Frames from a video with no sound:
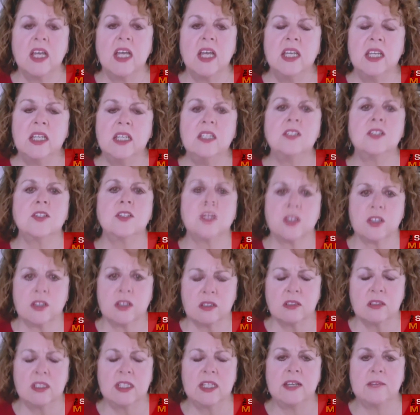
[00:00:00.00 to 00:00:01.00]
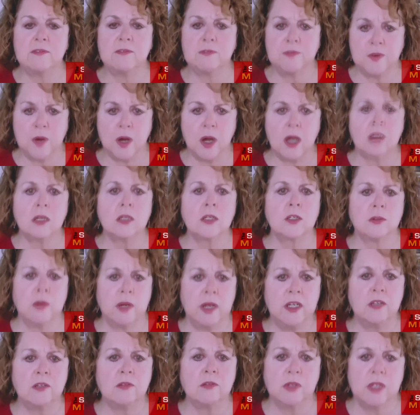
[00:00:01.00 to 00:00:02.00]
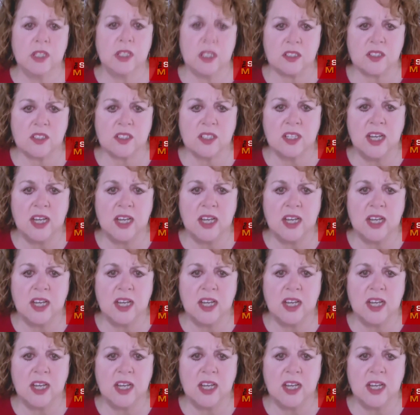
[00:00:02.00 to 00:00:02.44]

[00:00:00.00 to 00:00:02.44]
he's certainly at far greater risk hmm.